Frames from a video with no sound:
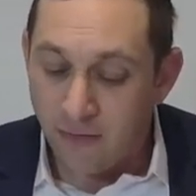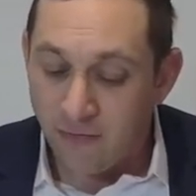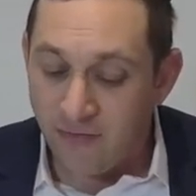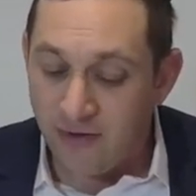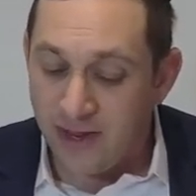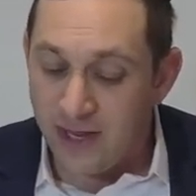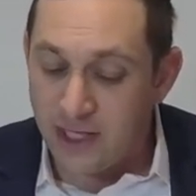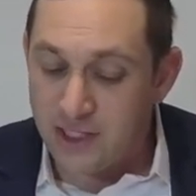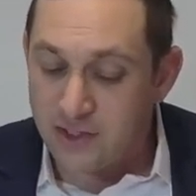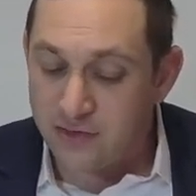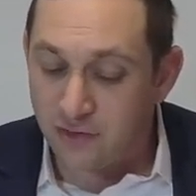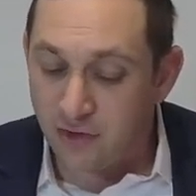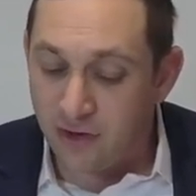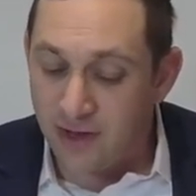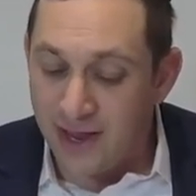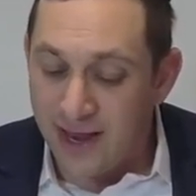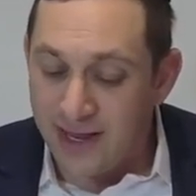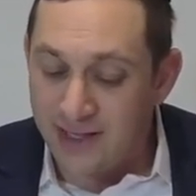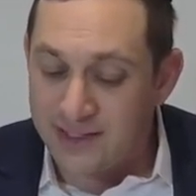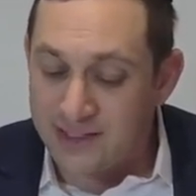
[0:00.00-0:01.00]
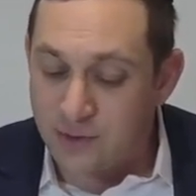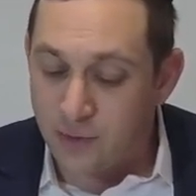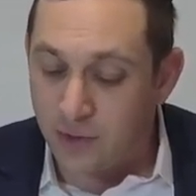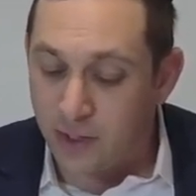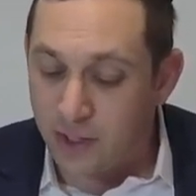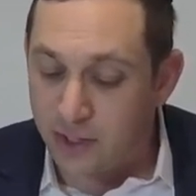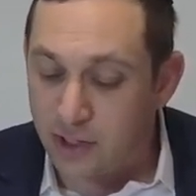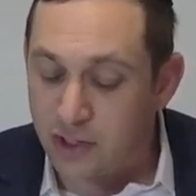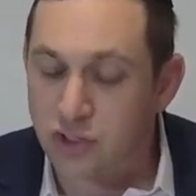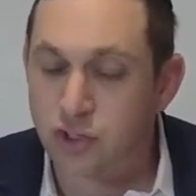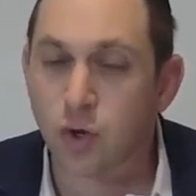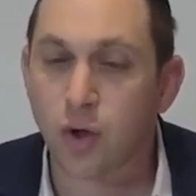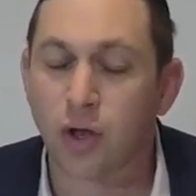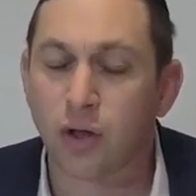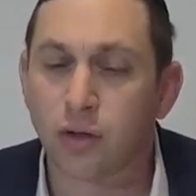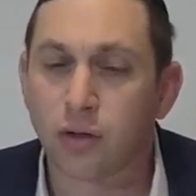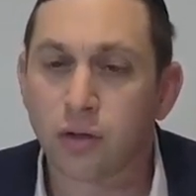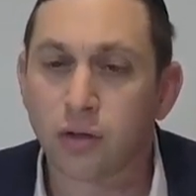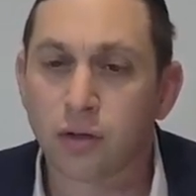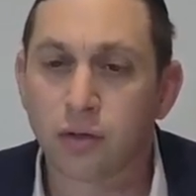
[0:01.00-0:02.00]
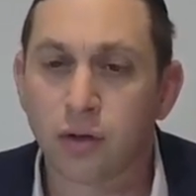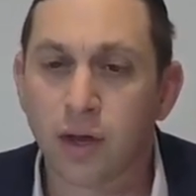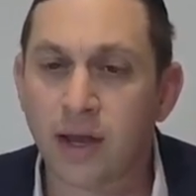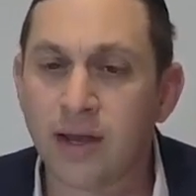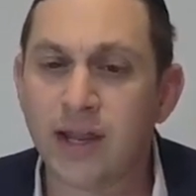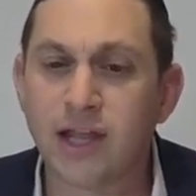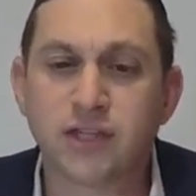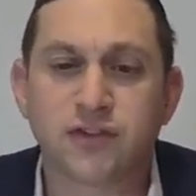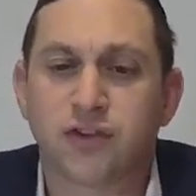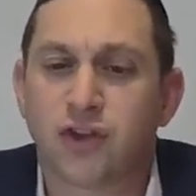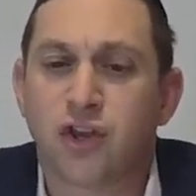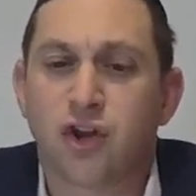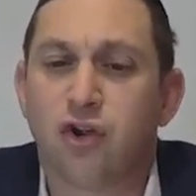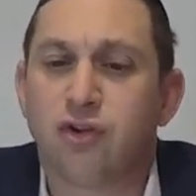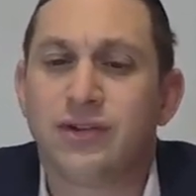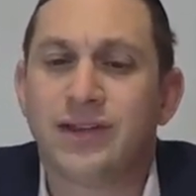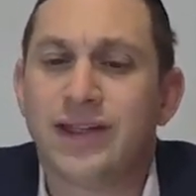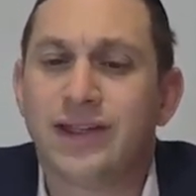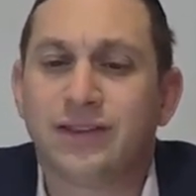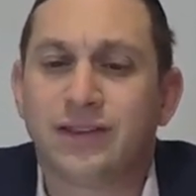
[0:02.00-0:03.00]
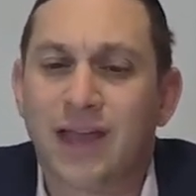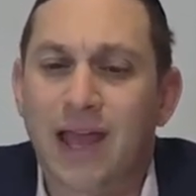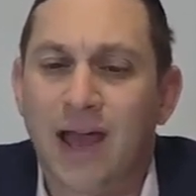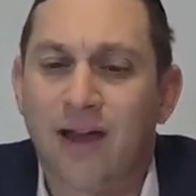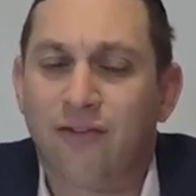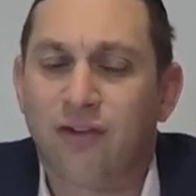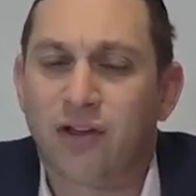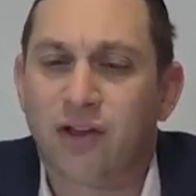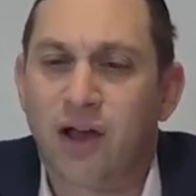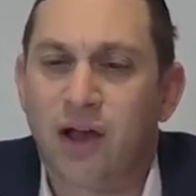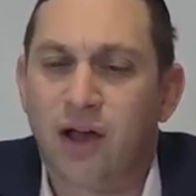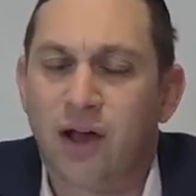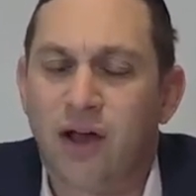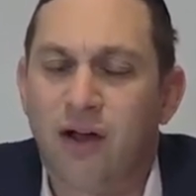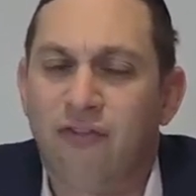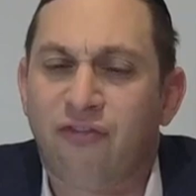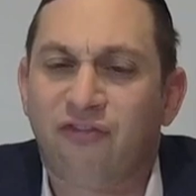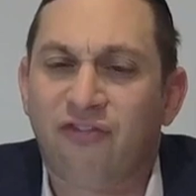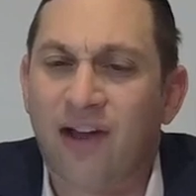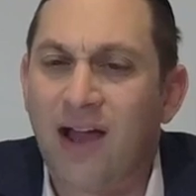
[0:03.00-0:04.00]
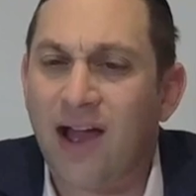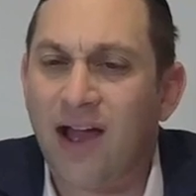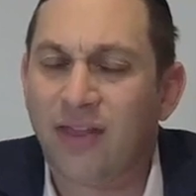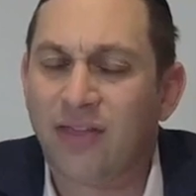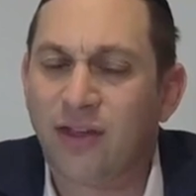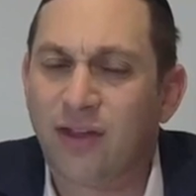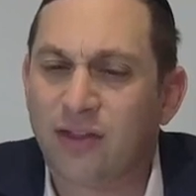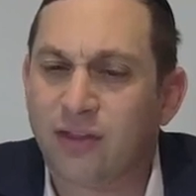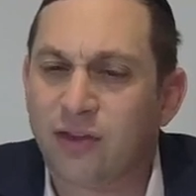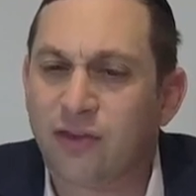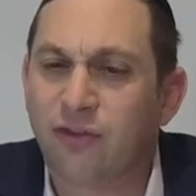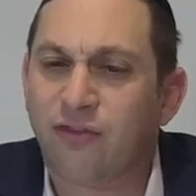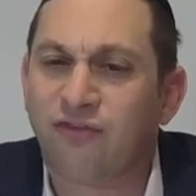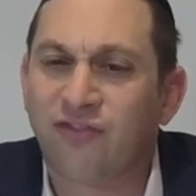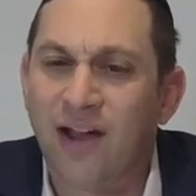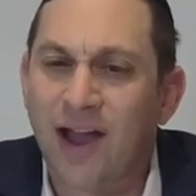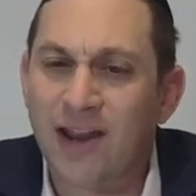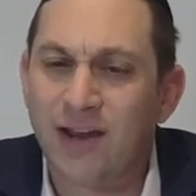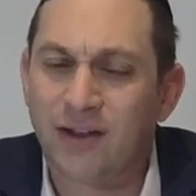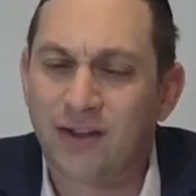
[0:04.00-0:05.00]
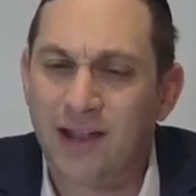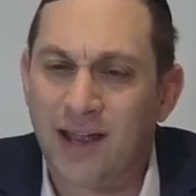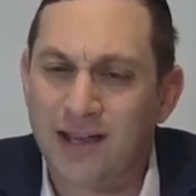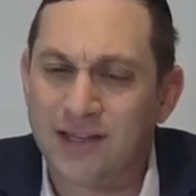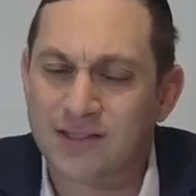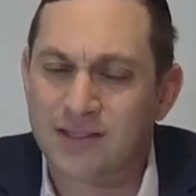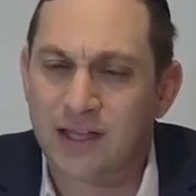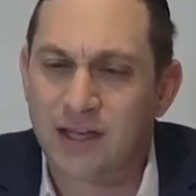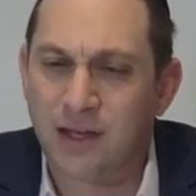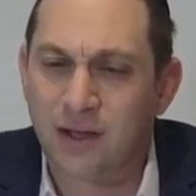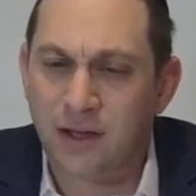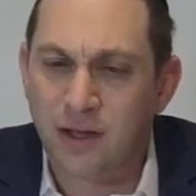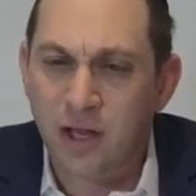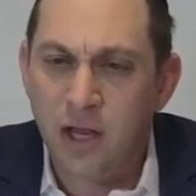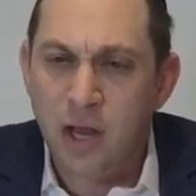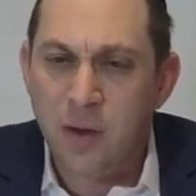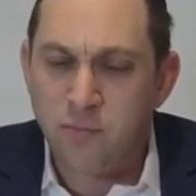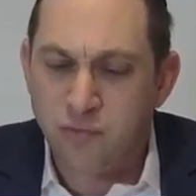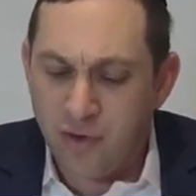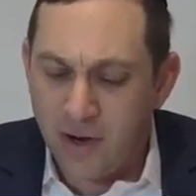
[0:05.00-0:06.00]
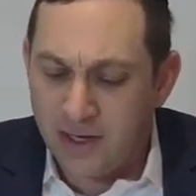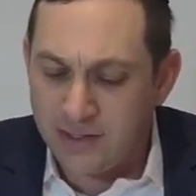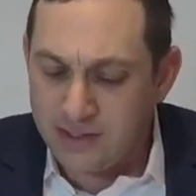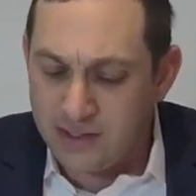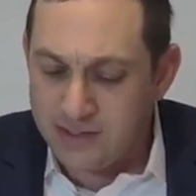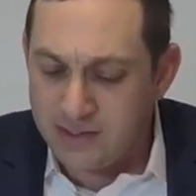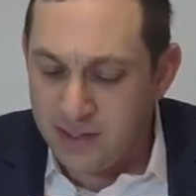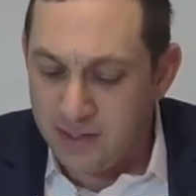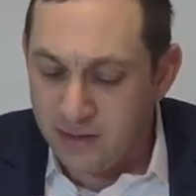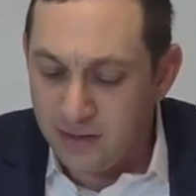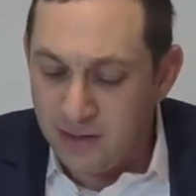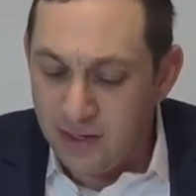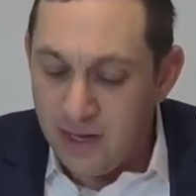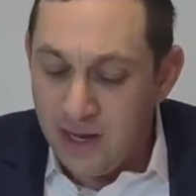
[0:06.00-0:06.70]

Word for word: V'itza ain't tzricha And itza, you don't need to have a, a, a, to finalize the processing.